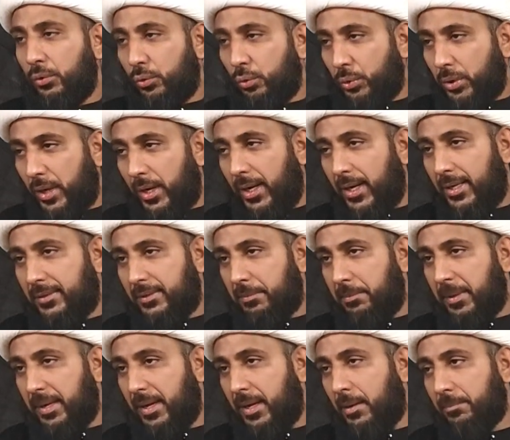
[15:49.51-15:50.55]
do
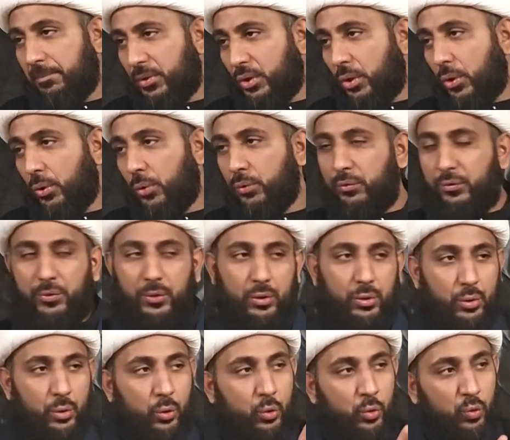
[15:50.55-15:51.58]
not become those
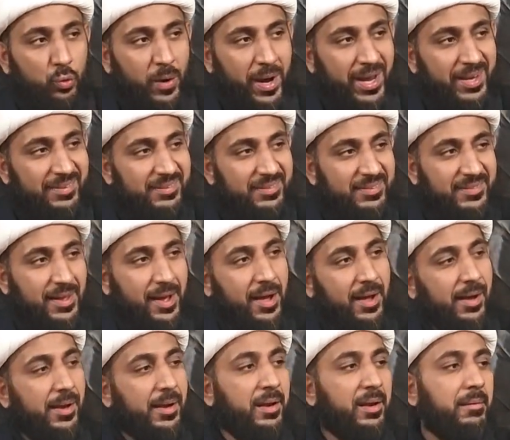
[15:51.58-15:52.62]
who waste
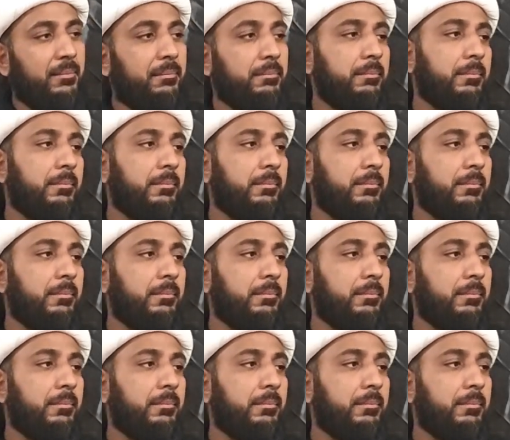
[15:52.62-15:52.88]
time.